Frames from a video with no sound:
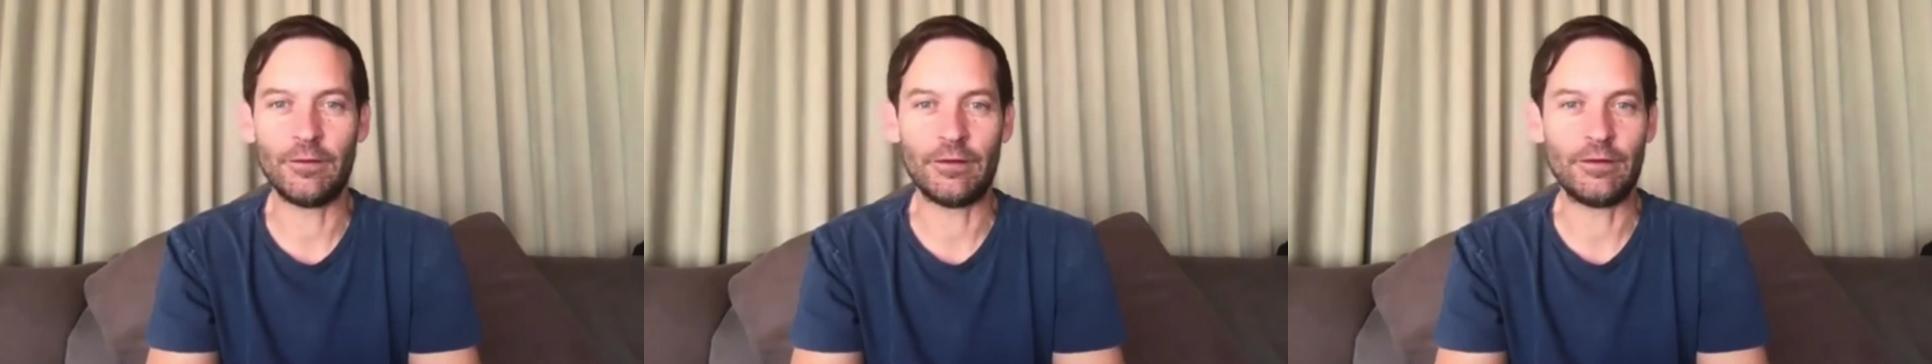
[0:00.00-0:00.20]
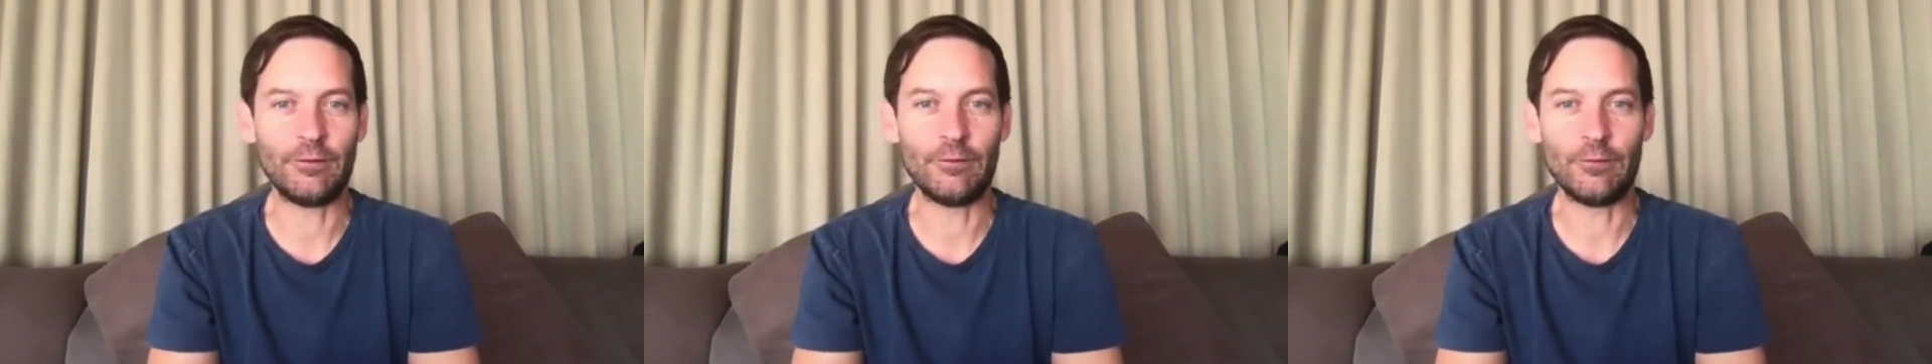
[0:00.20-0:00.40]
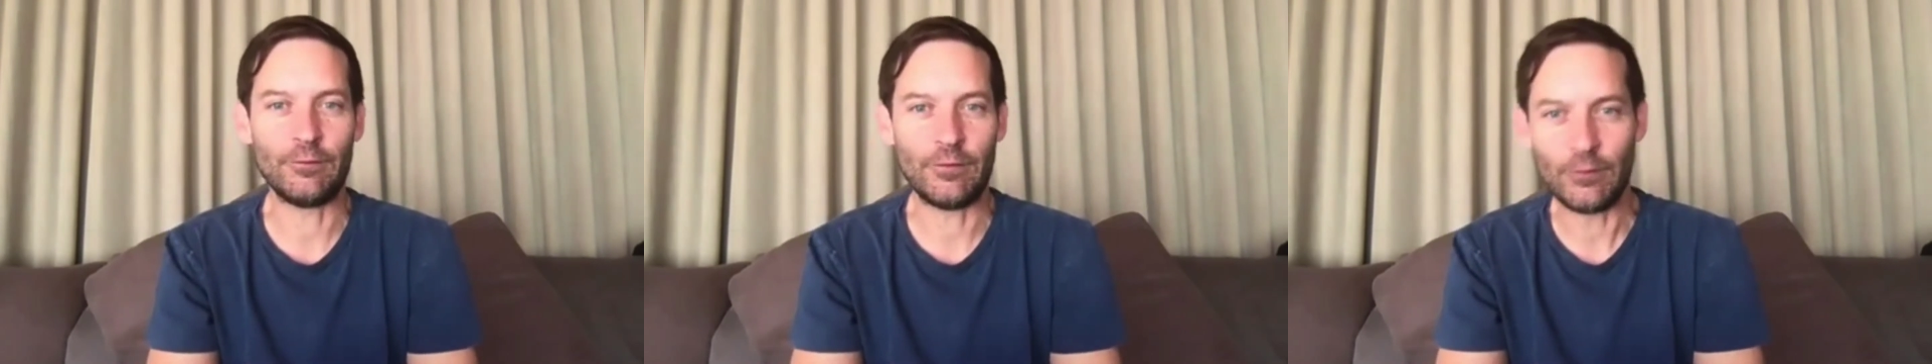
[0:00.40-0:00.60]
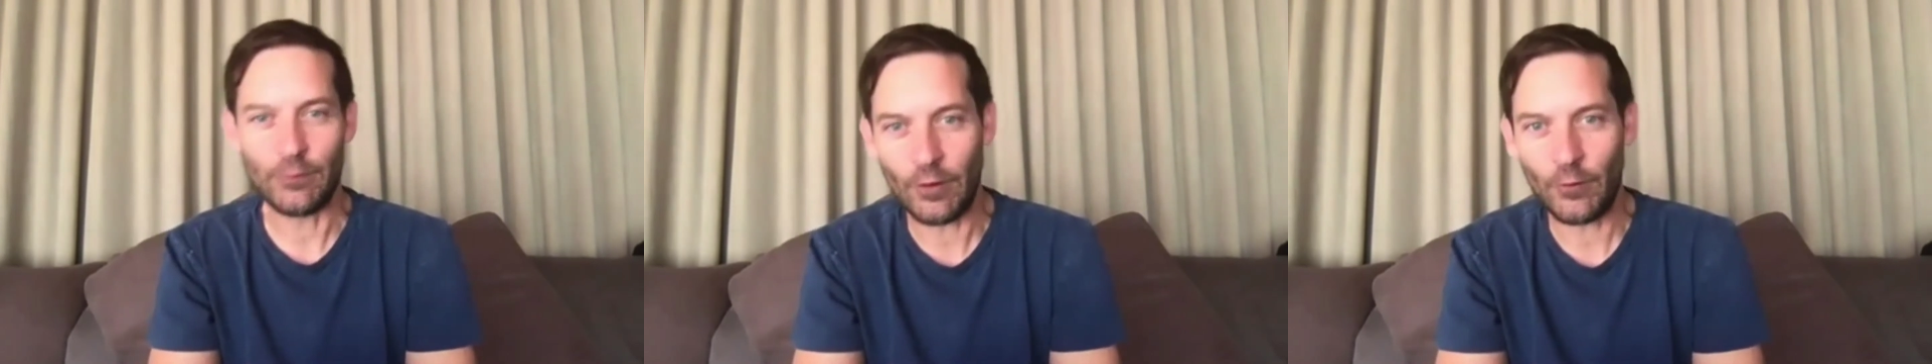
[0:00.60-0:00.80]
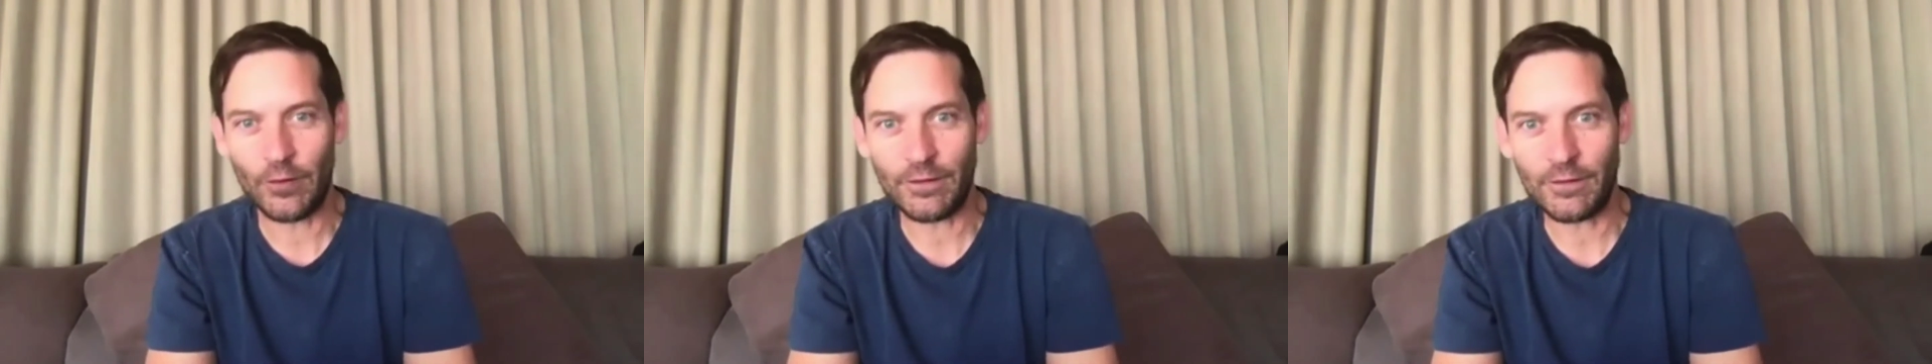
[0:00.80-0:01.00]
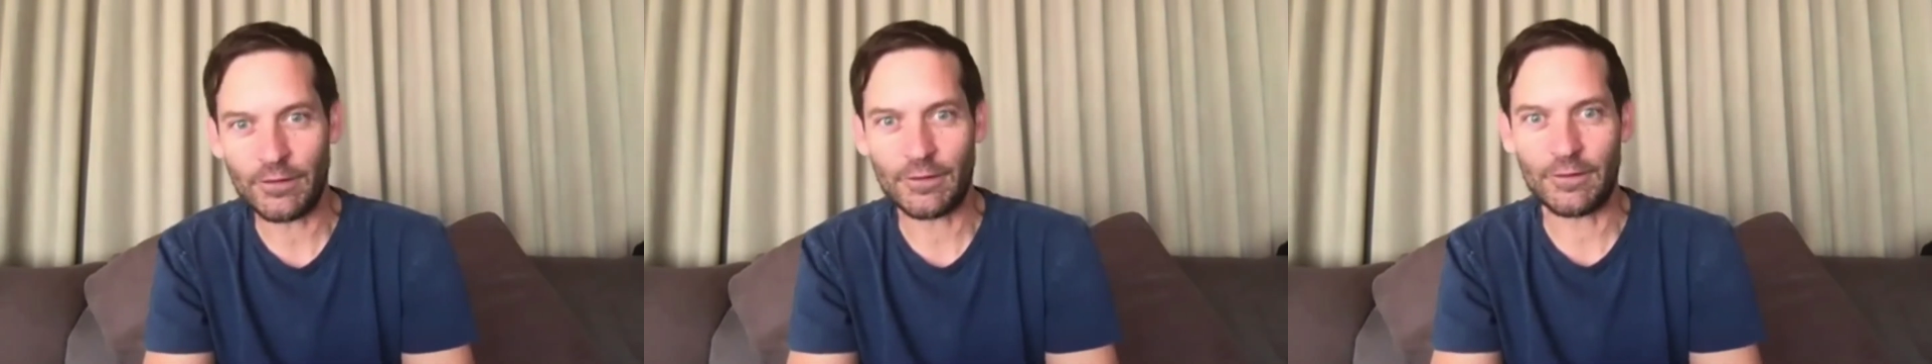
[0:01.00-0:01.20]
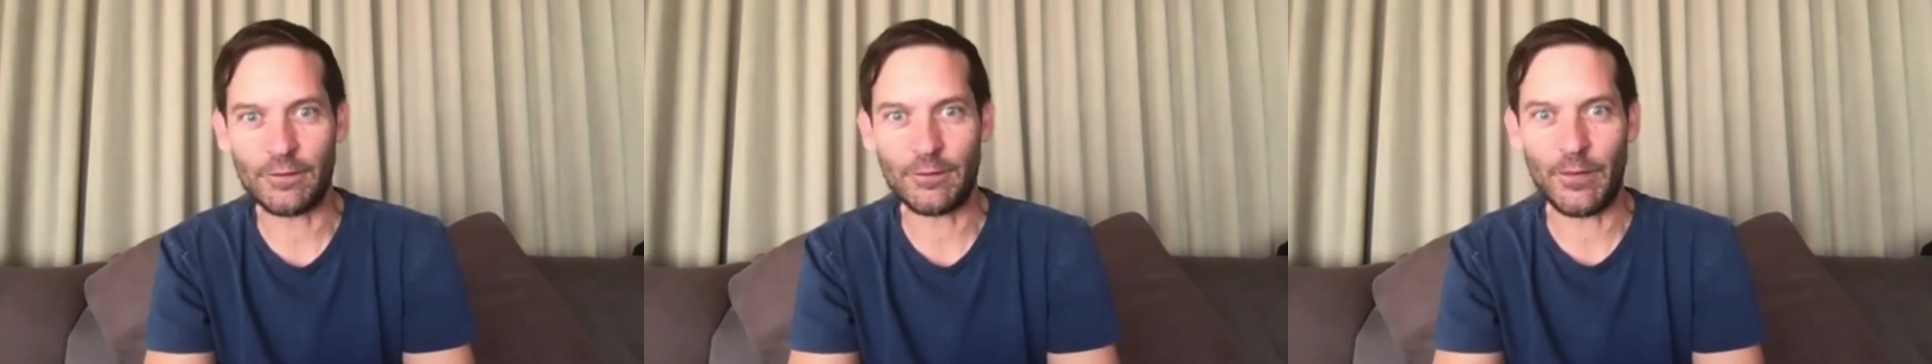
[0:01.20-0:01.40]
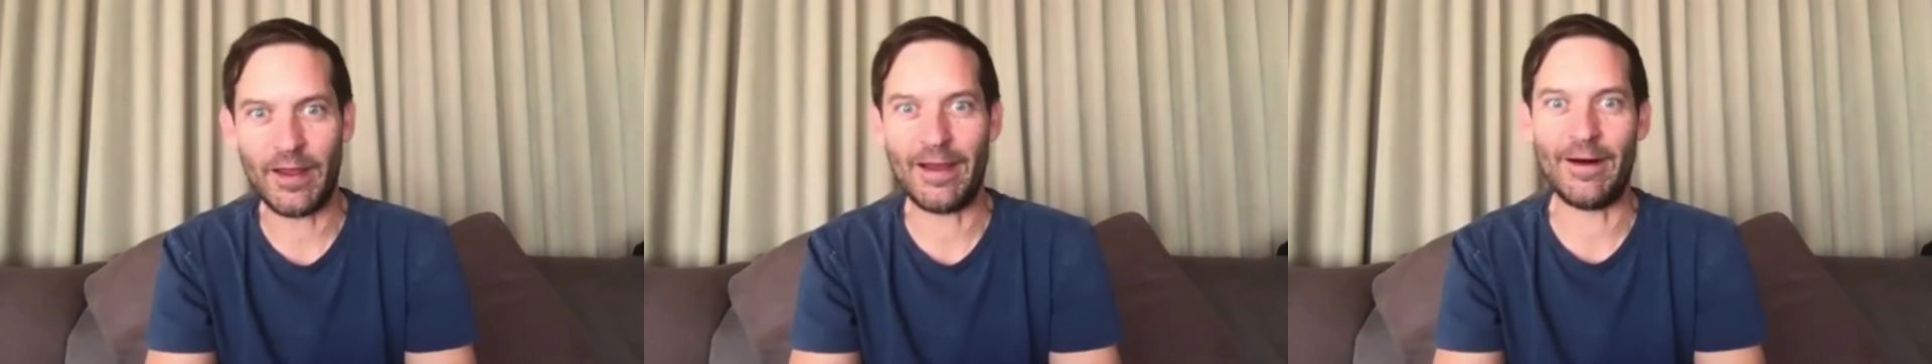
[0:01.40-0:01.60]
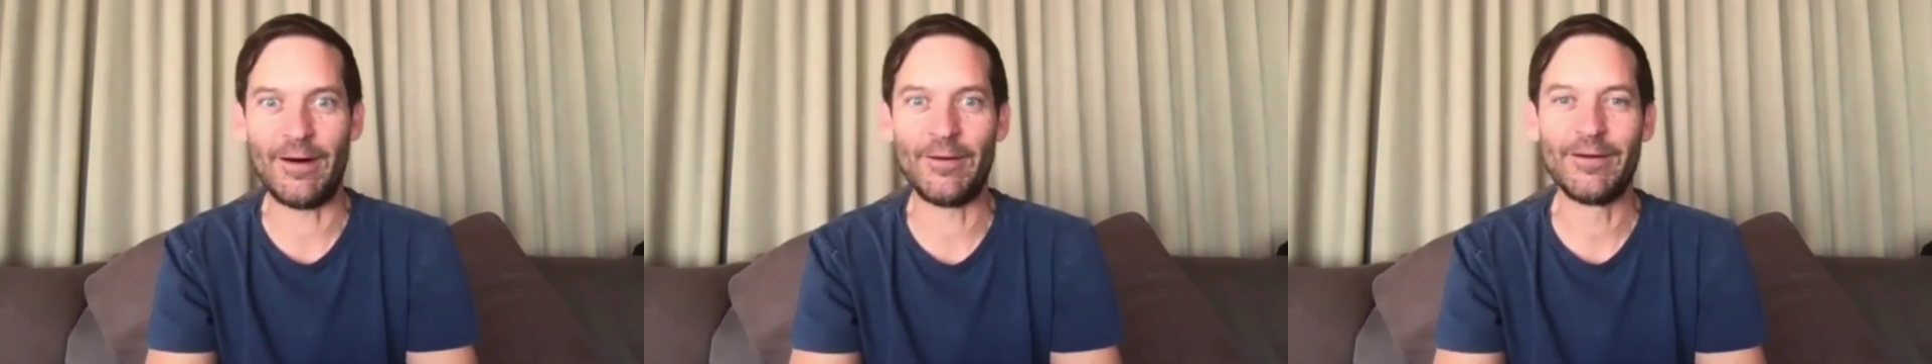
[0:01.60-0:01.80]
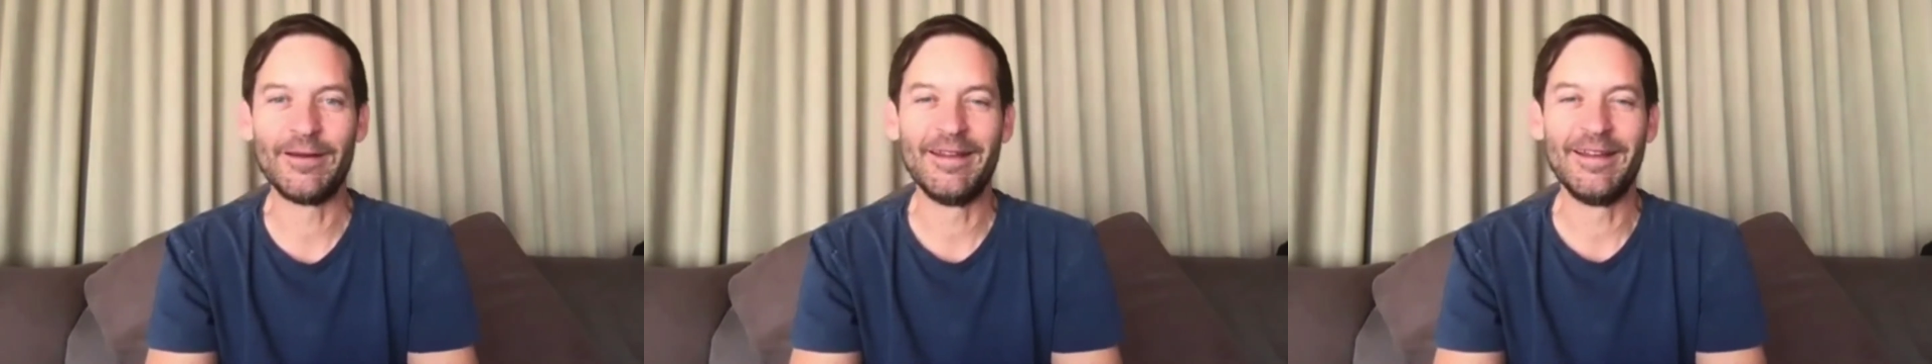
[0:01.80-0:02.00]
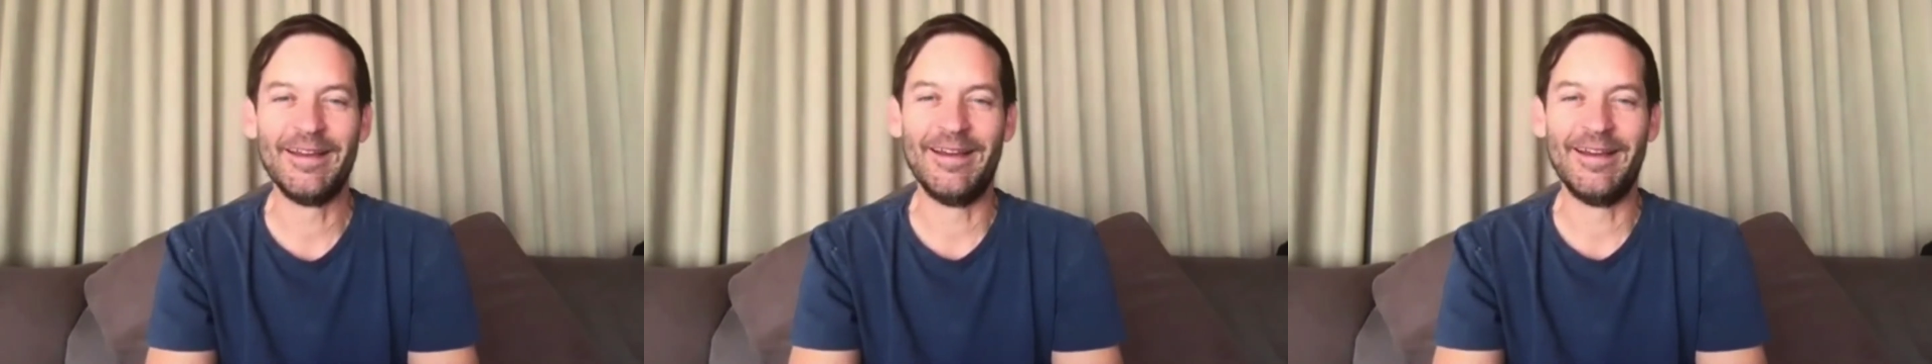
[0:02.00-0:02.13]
and you know what this is about.